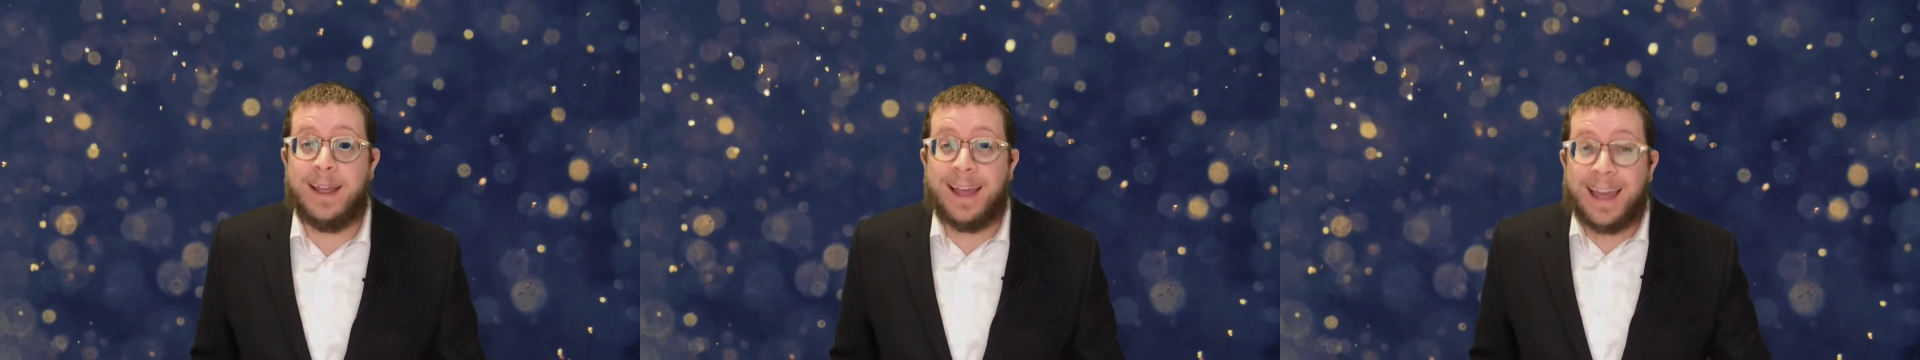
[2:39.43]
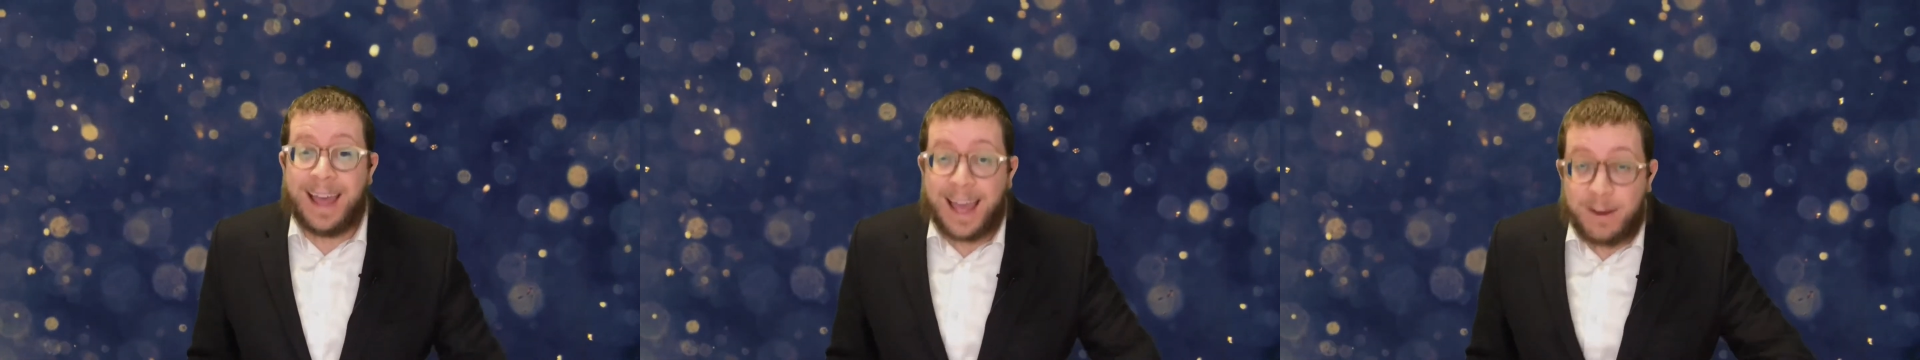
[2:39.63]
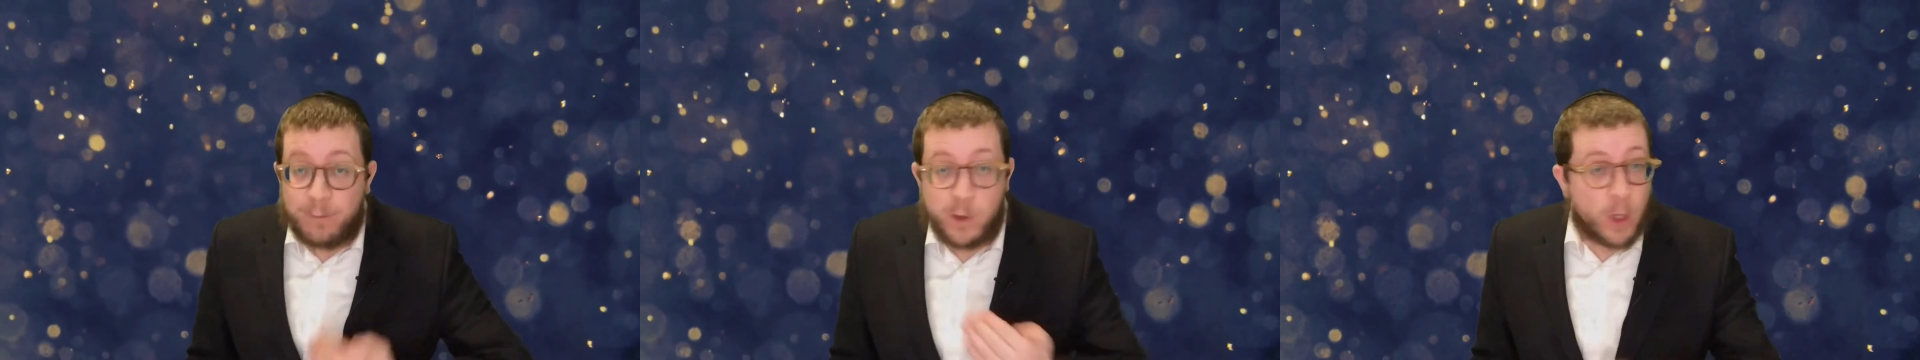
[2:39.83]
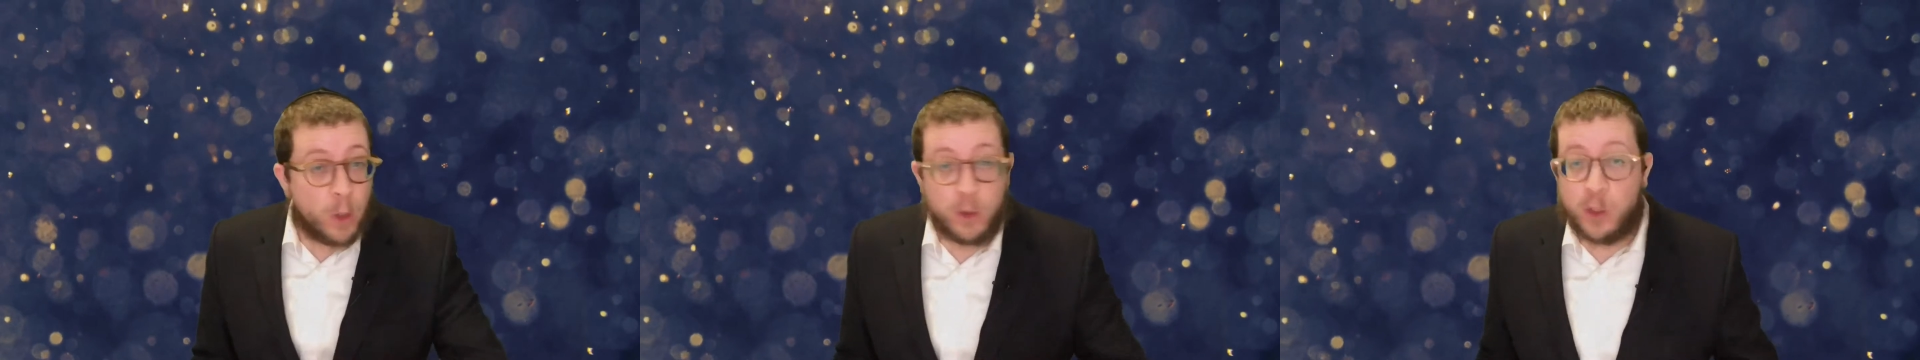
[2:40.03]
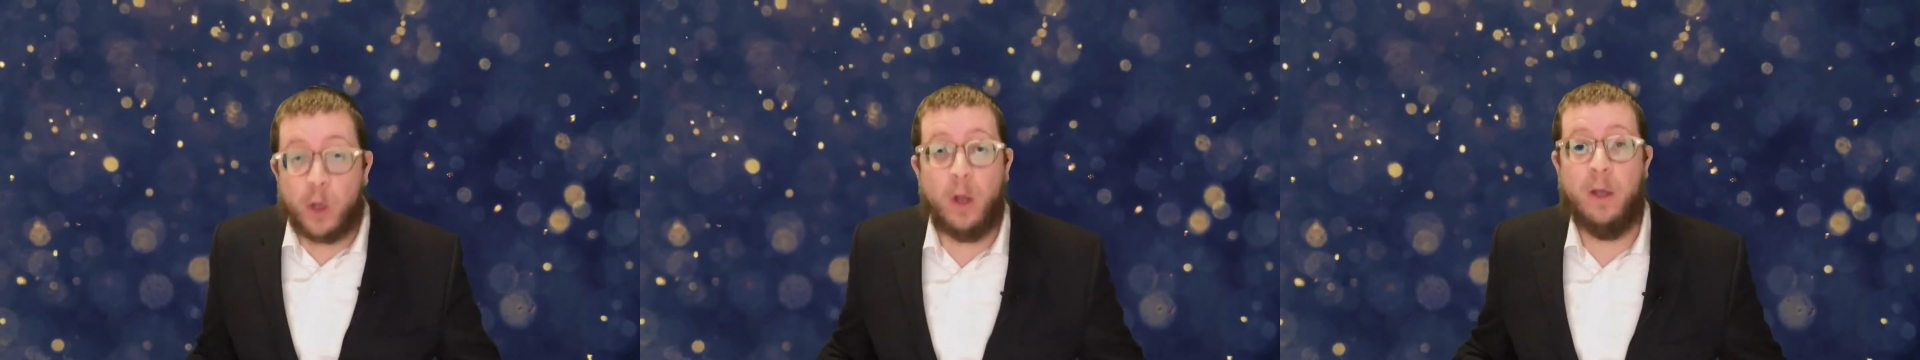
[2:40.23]
have no
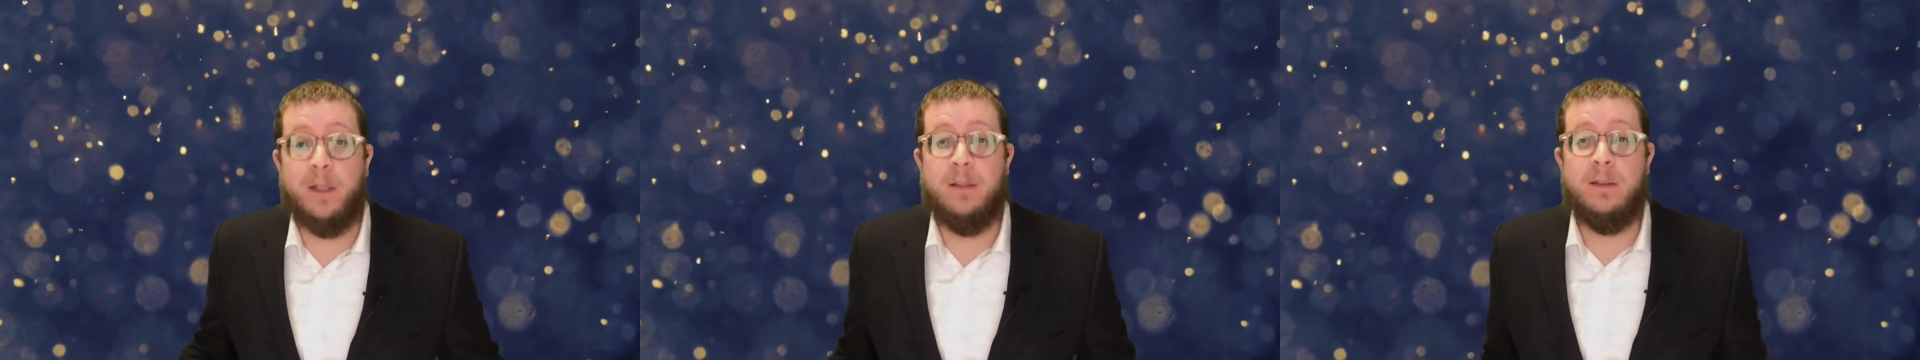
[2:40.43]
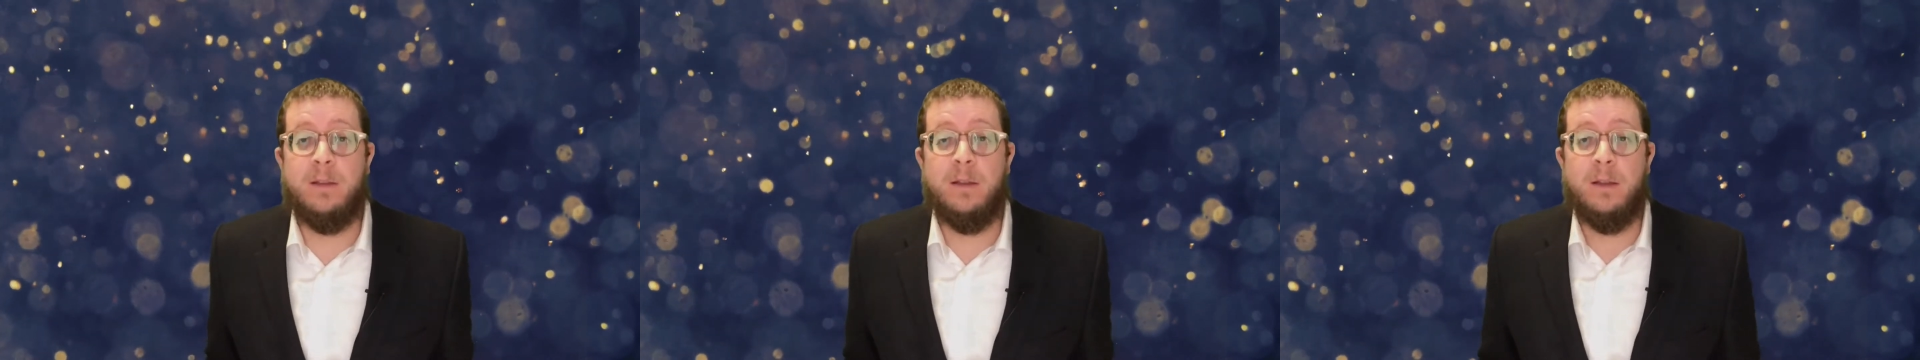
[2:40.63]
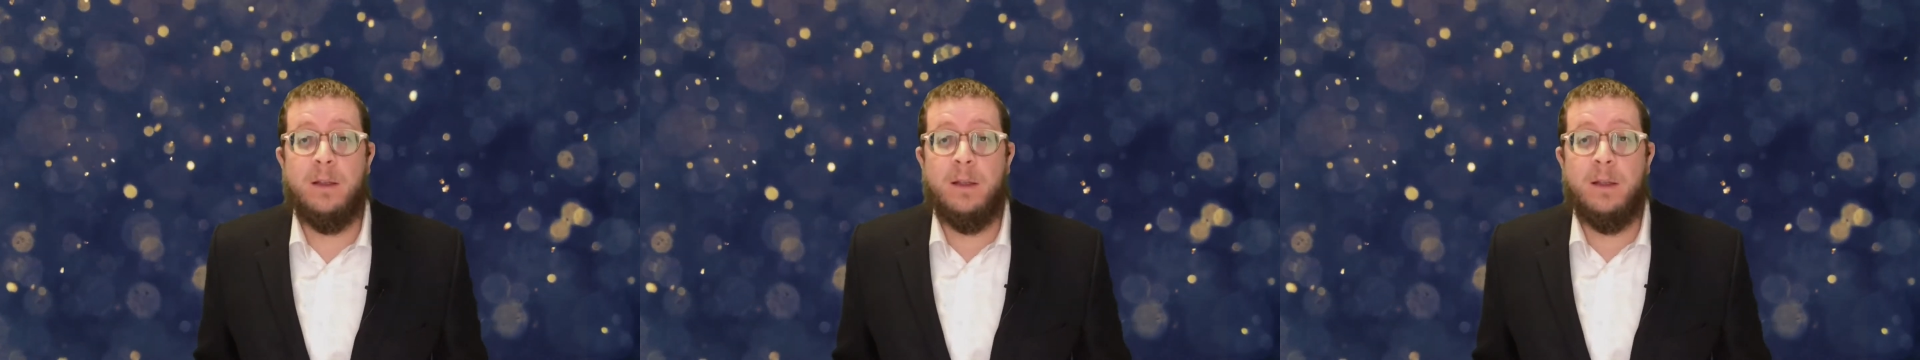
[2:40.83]
choice